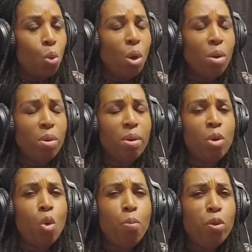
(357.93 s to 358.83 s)
Wait.
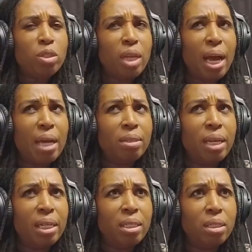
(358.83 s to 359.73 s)
Who puts the
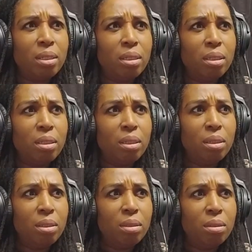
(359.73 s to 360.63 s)
iodine in the?